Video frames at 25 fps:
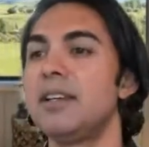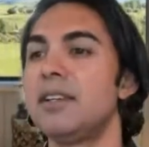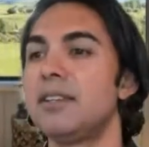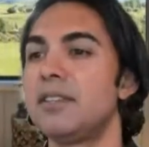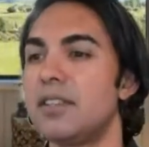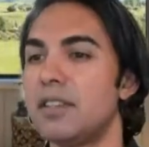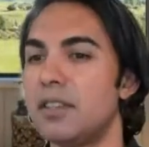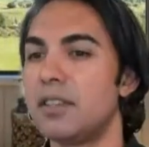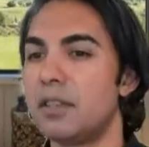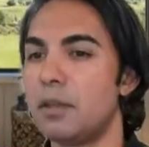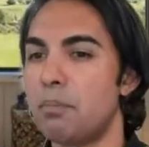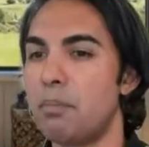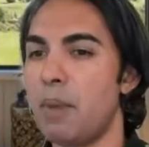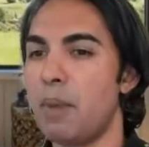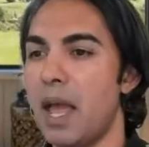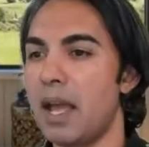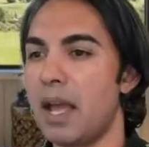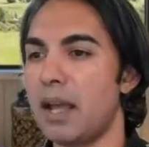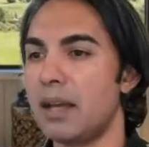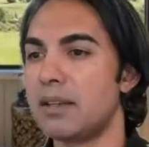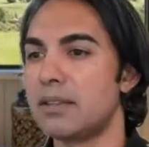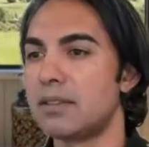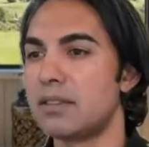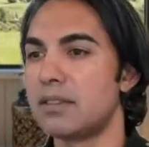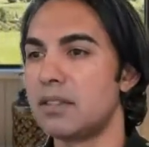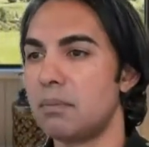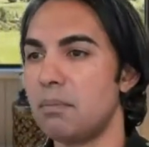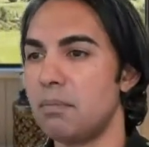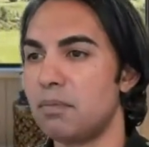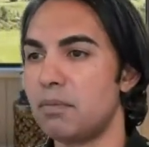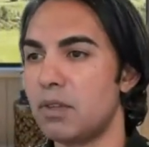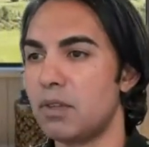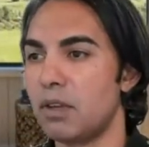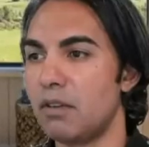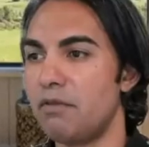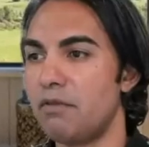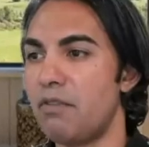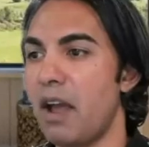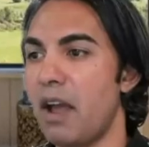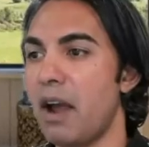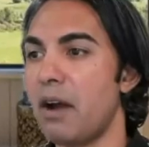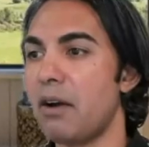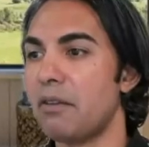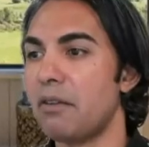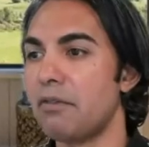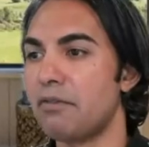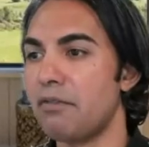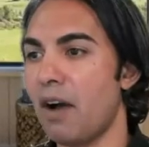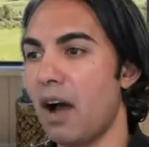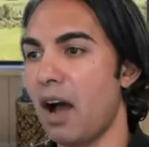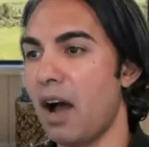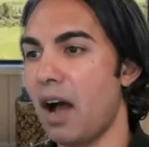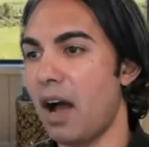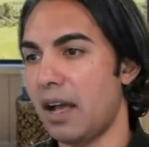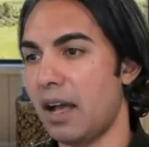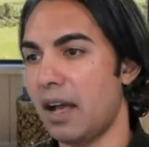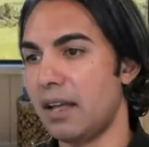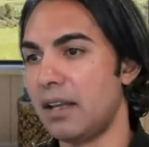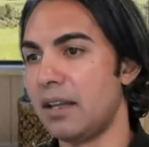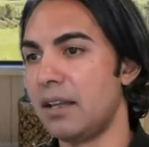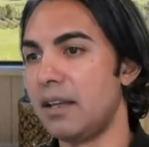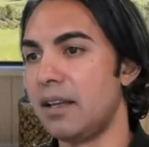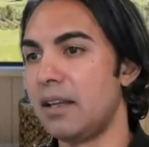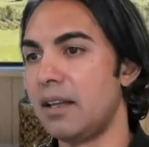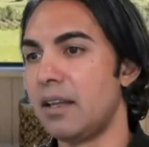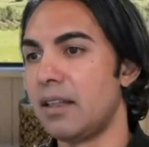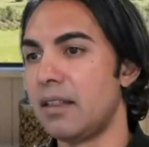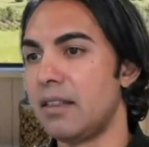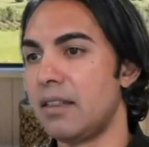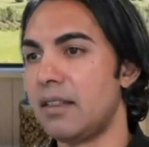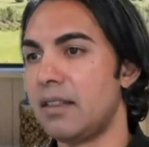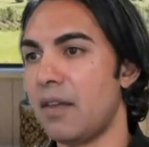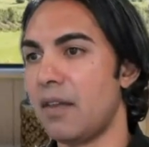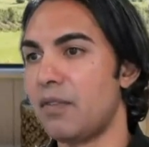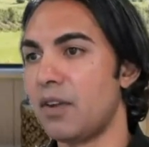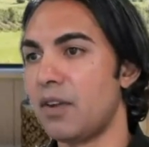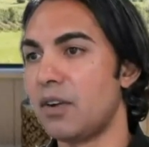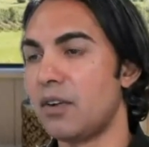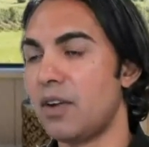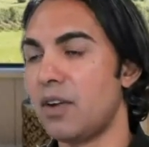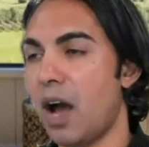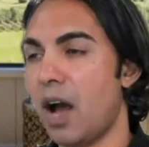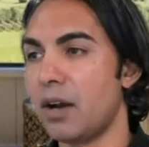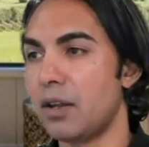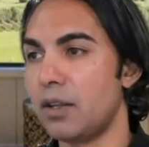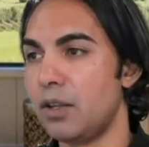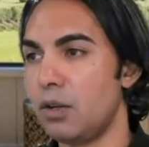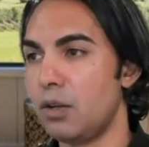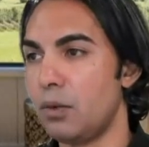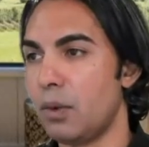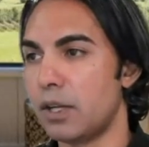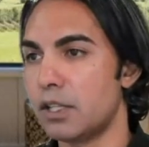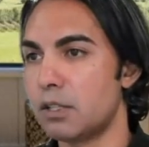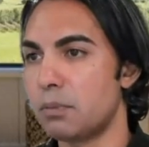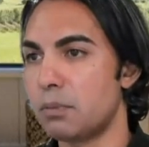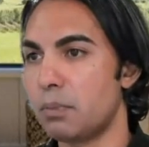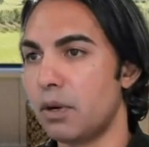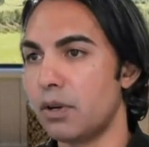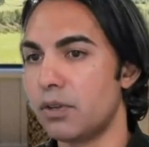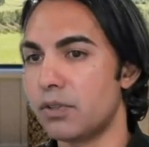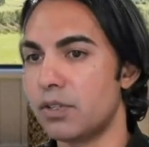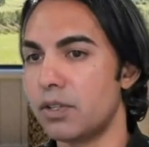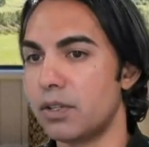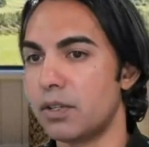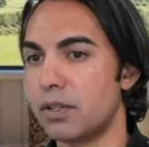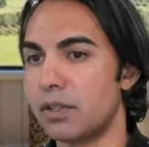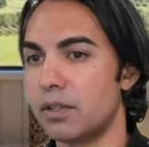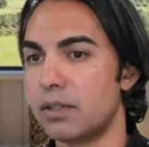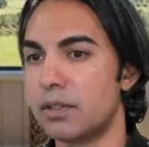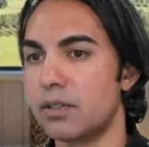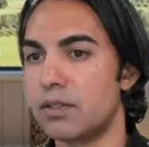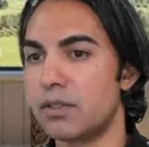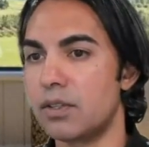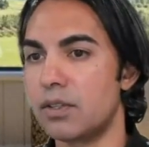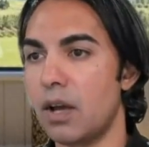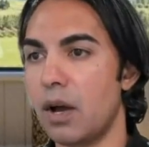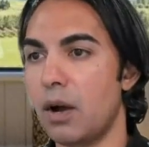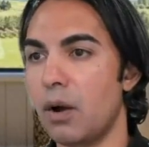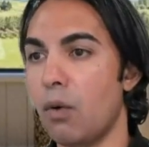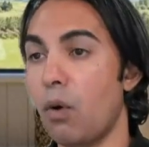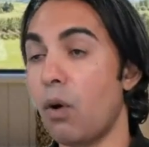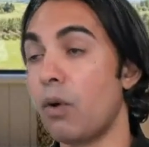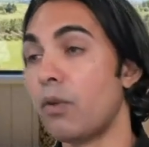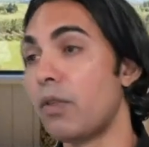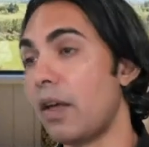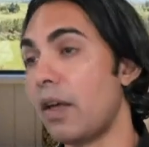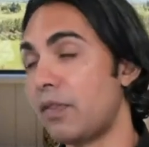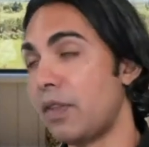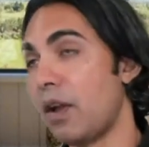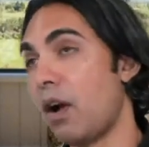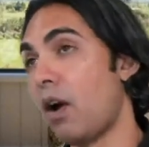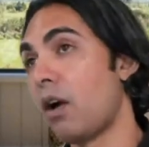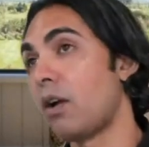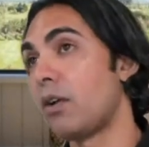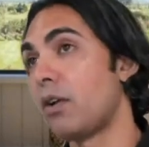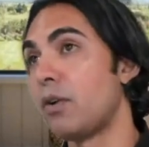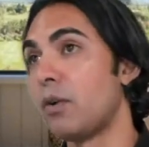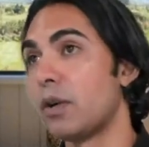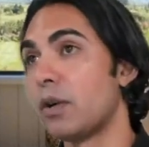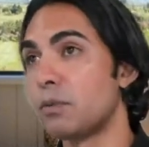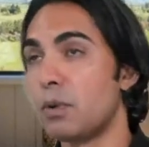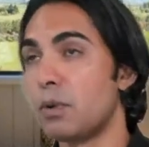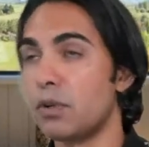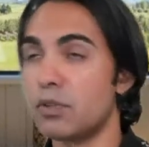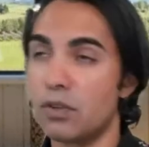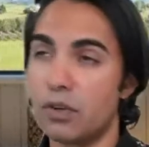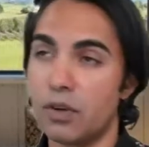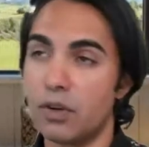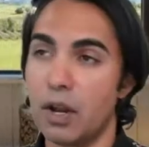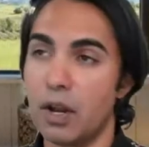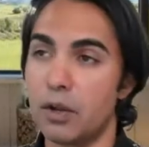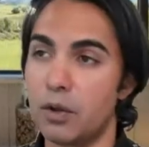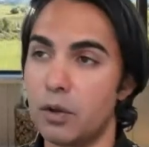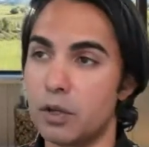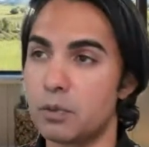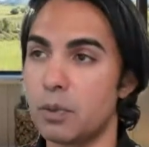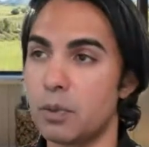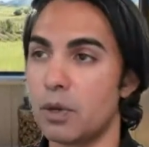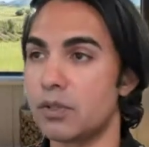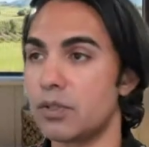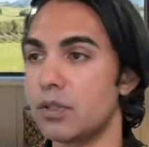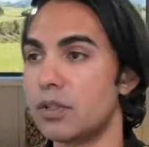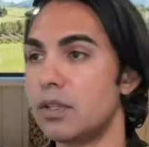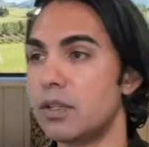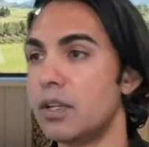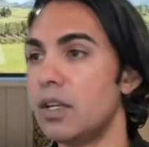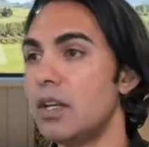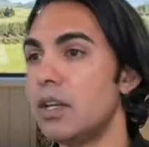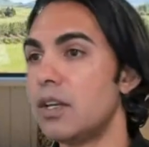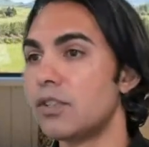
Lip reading: to the bank to verify that they're not a U.S. person, or that they are a U.S. person or not a U.S. person.